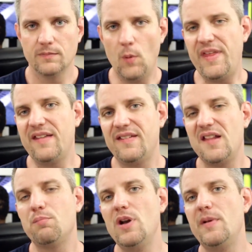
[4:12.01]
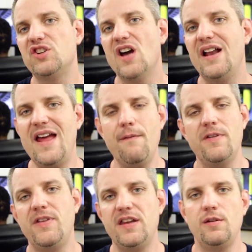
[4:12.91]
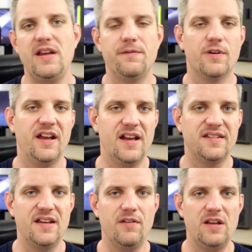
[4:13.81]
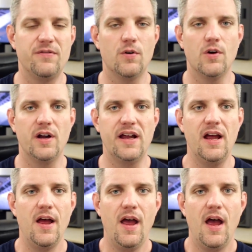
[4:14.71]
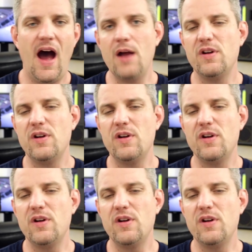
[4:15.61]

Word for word: Now with that said, it's pretty much got everything you need for connectivity for a high